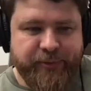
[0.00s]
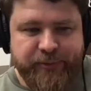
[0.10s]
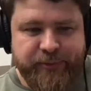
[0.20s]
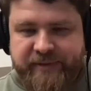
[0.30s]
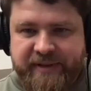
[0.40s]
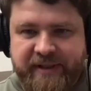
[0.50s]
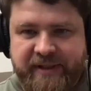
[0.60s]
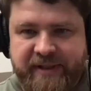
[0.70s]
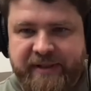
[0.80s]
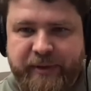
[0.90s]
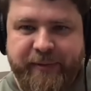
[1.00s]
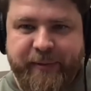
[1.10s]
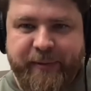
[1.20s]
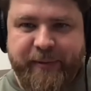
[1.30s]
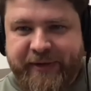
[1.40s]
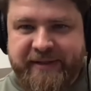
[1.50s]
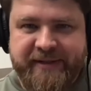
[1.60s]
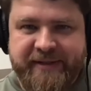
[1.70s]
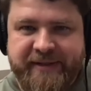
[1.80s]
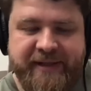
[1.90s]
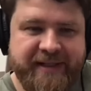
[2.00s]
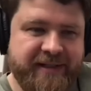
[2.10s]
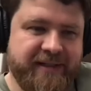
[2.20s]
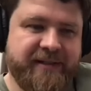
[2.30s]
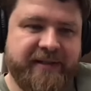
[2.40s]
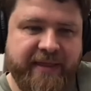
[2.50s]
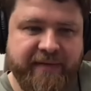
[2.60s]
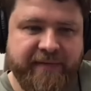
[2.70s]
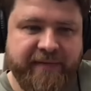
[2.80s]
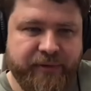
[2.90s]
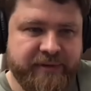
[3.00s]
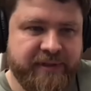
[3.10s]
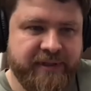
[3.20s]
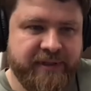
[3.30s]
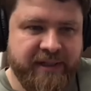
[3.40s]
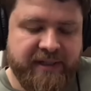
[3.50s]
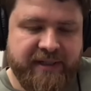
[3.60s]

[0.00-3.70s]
drones and whatever is needed at the front,